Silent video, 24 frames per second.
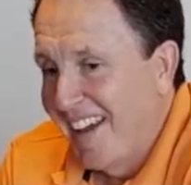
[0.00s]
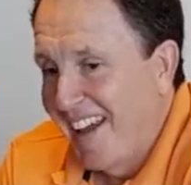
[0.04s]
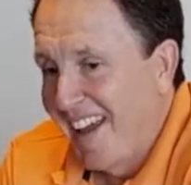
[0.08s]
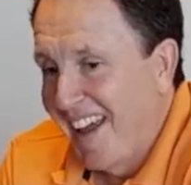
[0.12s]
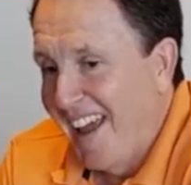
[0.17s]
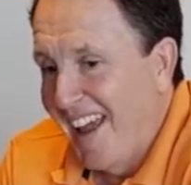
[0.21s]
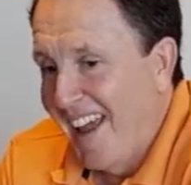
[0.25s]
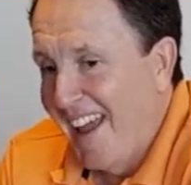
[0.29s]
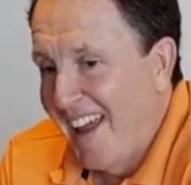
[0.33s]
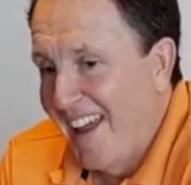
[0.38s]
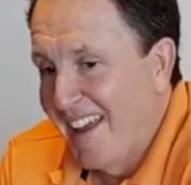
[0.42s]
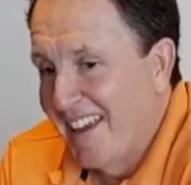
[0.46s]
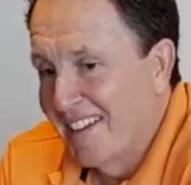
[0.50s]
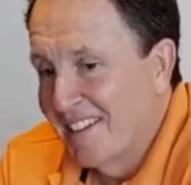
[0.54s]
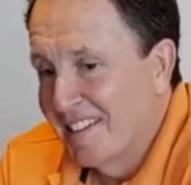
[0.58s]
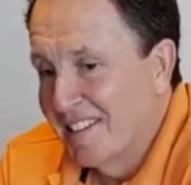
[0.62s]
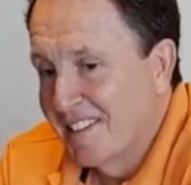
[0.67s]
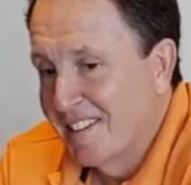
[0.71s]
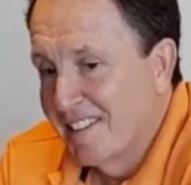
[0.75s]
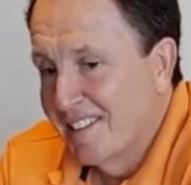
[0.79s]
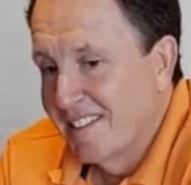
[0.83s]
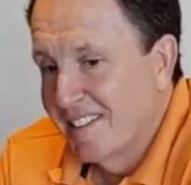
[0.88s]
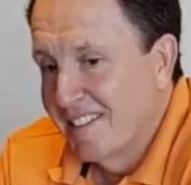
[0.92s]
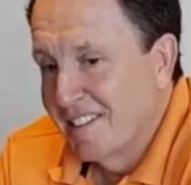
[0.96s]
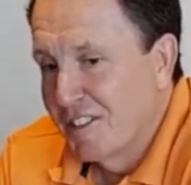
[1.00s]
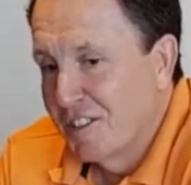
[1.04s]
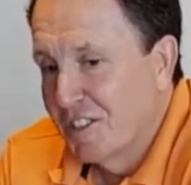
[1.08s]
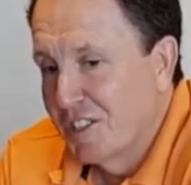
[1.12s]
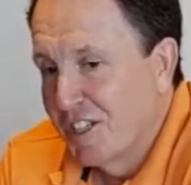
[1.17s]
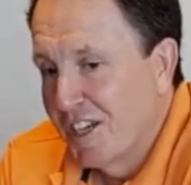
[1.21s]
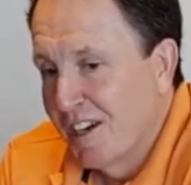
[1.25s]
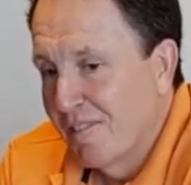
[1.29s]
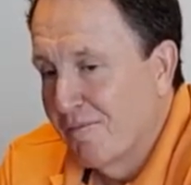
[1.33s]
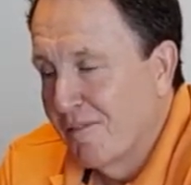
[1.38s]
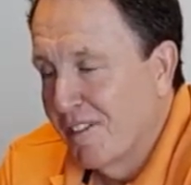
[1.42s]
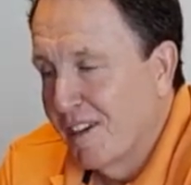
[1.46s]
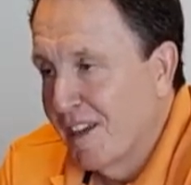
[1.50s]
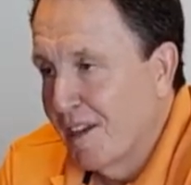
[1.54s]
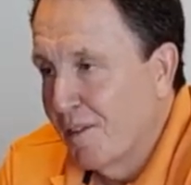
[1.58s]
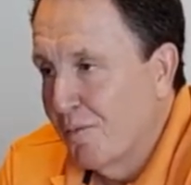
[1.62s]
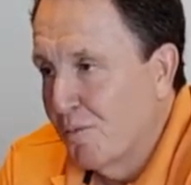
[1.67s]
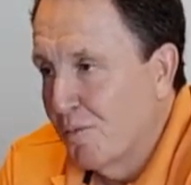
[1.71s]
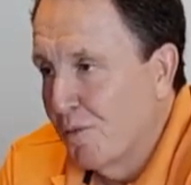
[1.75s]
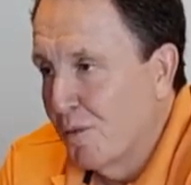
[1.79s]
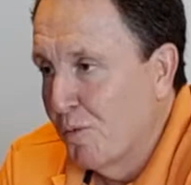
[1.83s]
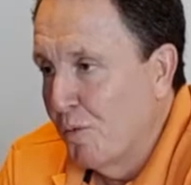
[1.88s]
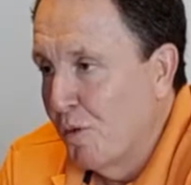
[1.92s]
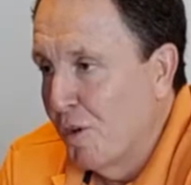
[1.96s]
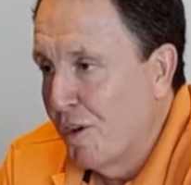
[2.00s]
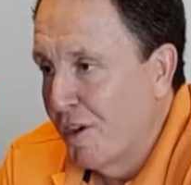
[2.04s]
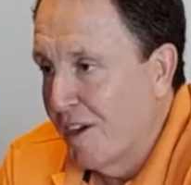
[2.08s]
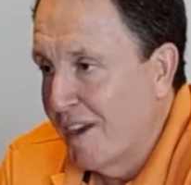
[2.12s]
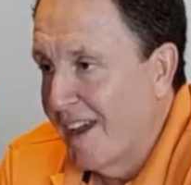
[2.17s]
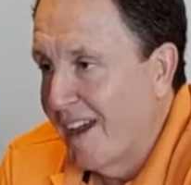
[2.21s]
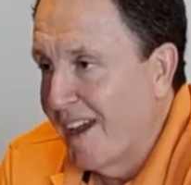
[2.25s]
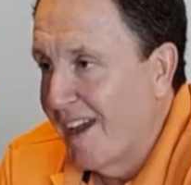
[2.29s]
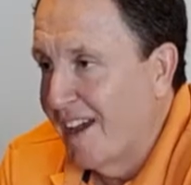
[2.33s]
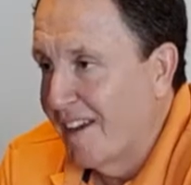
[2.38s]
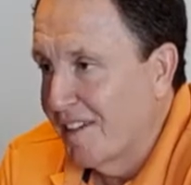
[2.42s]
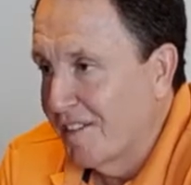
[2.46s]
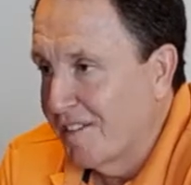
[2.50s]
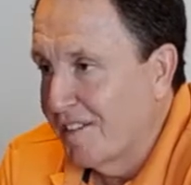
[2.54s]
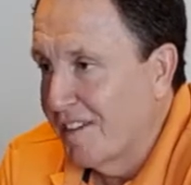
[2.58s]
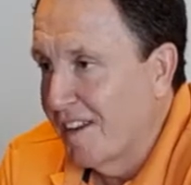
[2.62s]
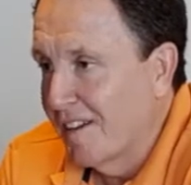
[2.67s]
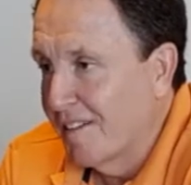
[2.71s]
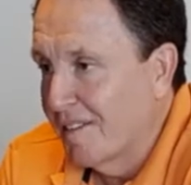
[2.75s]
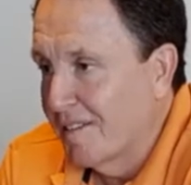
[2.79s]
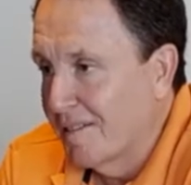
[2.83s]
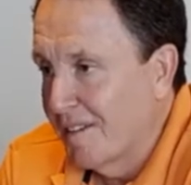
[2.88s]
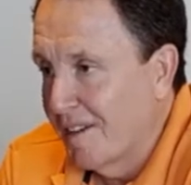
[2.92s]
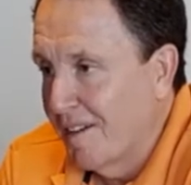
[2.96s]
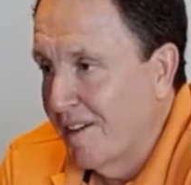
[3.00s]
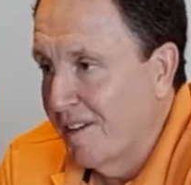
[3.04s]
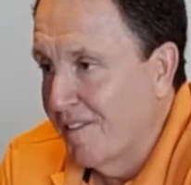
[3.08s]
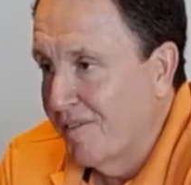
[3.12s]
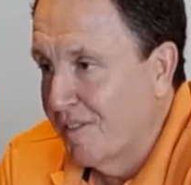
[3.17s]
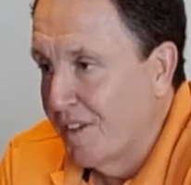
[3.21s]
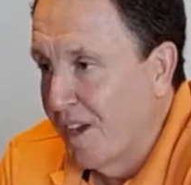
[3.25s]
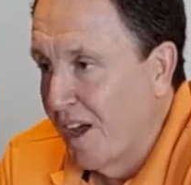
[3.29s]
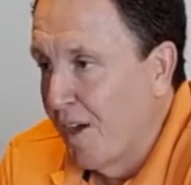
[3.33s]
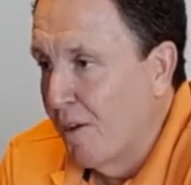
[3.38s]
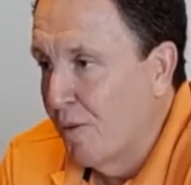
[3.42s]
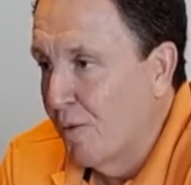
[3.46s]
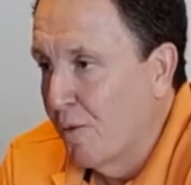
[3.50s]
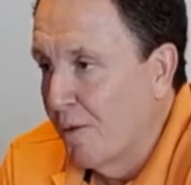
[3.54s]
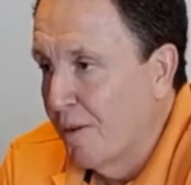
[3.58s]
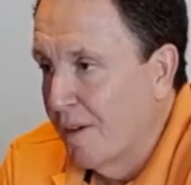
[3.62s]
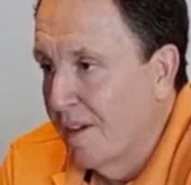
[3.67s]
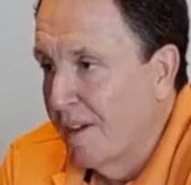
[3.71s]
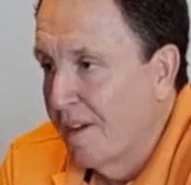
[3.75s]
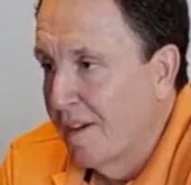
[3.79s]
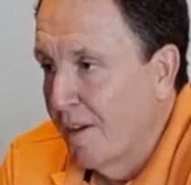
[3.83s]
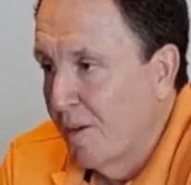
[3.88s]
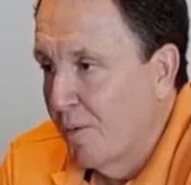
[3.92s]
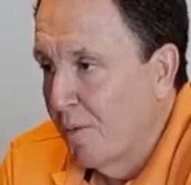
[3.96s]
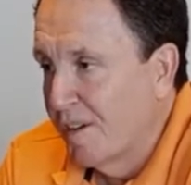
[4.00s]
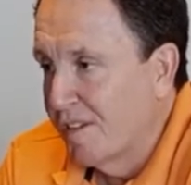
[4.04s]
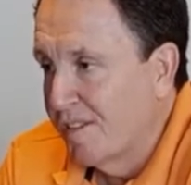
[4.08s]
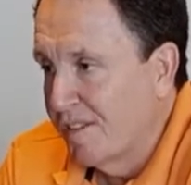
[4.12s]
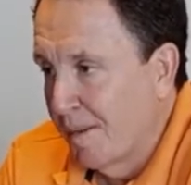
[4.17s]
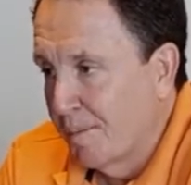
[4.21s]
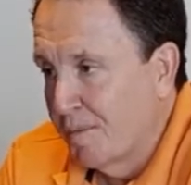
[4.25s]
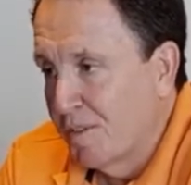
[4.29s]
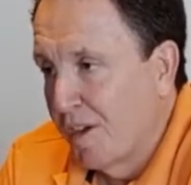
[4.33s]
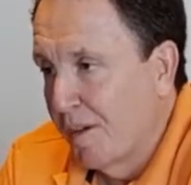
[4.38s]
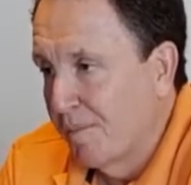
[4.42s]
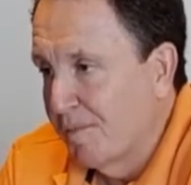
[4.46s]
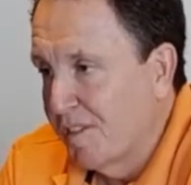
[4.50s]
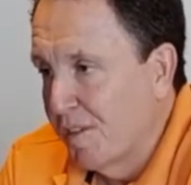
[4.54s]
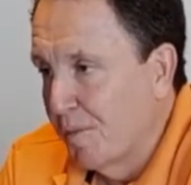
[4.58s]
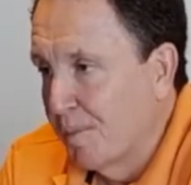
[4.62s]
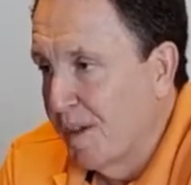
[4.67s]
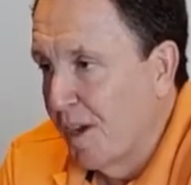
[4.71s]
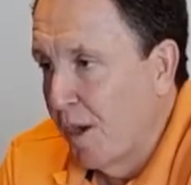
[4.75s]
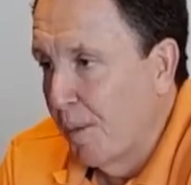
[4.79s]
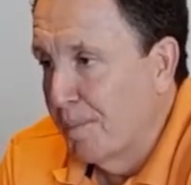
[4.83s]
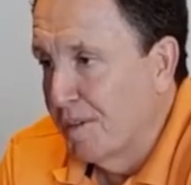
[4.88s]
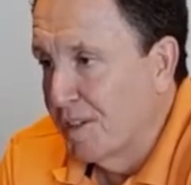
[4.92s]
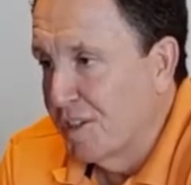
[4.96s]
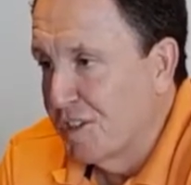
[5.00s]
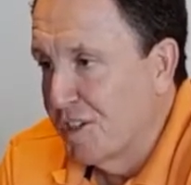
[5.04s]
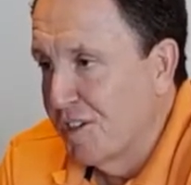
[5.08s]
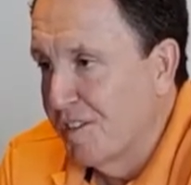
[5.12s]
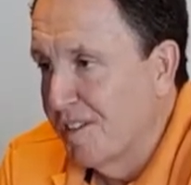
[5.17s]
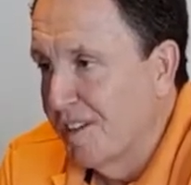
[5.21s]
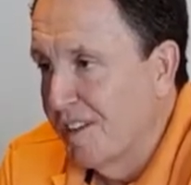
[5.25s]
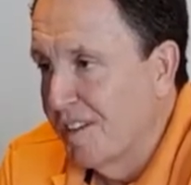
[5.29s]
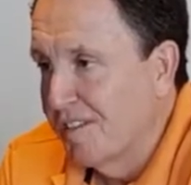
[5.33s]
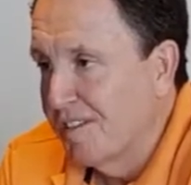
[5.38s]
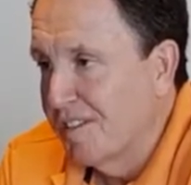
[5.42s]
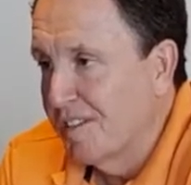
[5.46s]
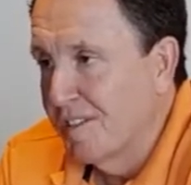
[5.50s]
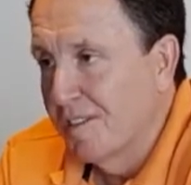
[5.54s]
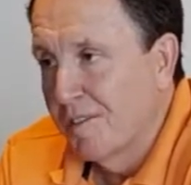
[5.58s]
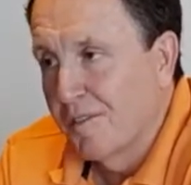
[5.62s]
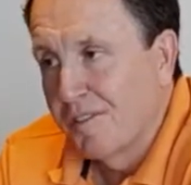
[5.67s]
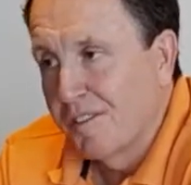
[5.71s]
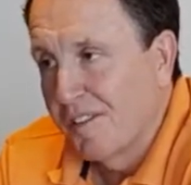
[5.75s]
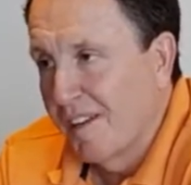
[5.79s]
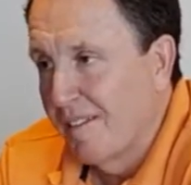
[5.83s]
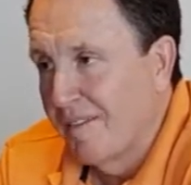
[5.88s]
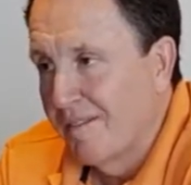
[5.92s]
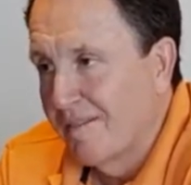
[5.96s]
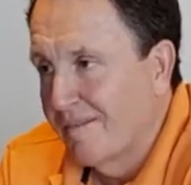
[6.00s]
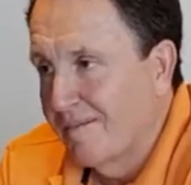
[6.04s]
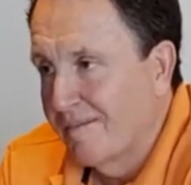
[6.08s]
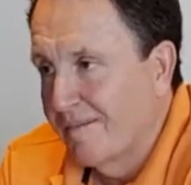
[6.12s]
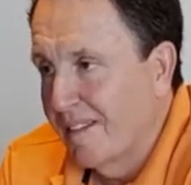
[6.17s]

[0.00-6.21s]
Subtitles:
and generally it will work out. So kind of know when sometimes there'll be opportunities and you'll say,